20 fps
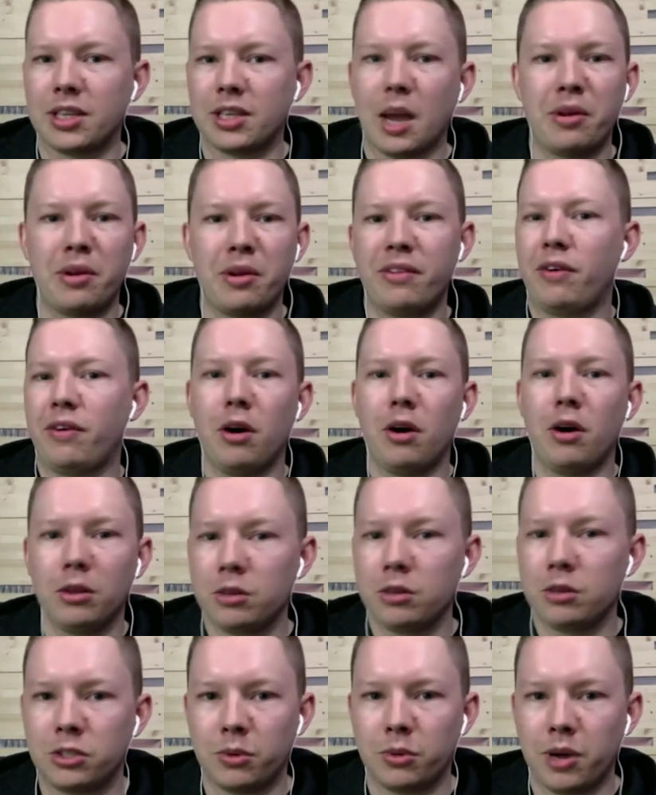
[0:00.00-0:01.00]
How many
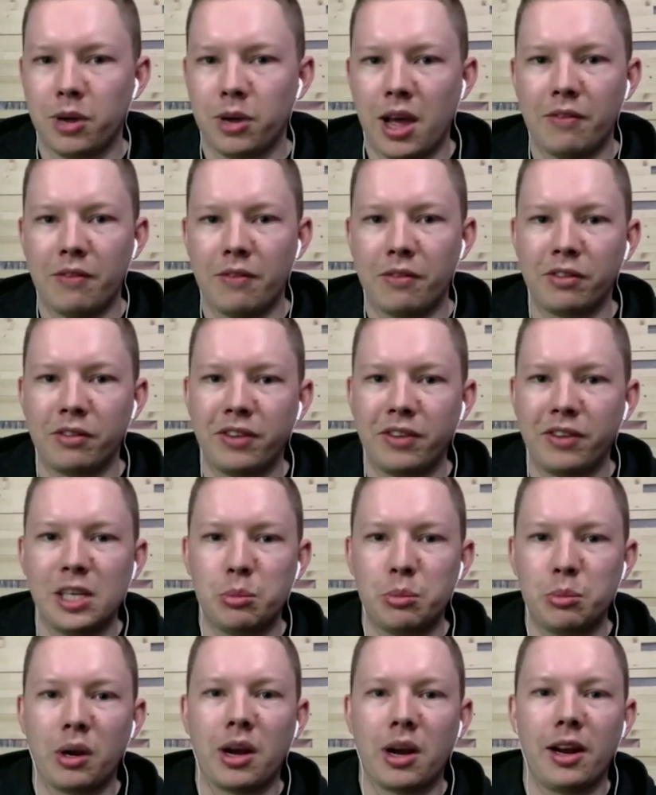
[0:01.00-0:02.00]
followers do I have on
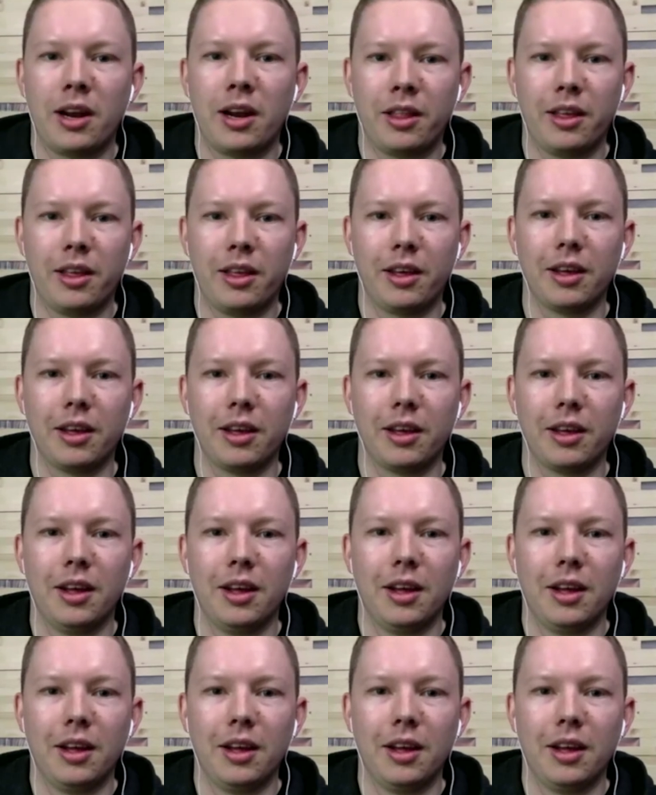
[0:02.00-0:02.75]
Facebook, kind of thing